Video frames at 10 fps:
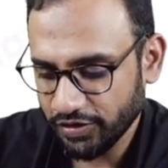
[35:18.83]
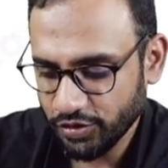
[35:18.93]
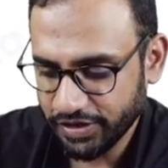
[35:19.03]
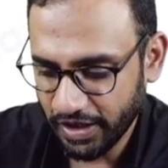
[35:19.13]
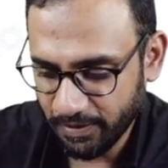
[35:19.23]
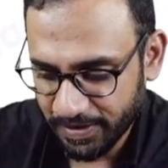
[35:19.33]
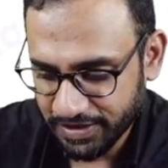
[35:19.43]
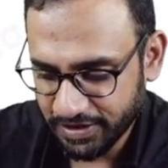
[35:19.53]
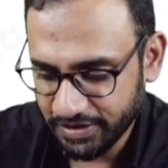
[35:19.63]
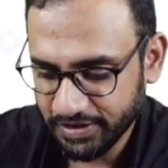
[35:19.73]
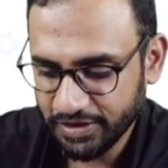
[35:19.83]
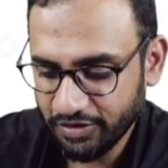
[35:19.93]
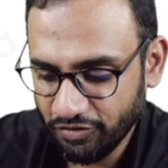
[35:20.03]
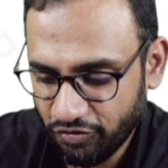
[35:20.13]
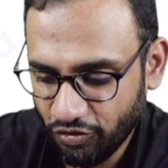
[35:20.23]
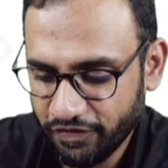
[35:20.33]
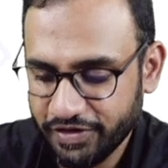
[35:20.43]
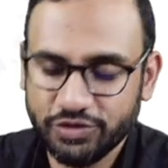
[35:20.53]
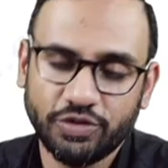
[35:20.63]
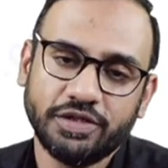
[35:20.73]
So young patient, 4
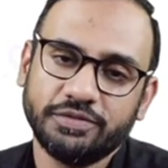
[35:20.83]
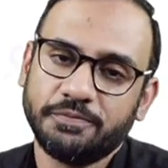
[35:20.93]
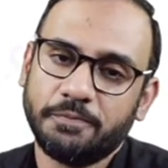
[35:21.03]
weeks old.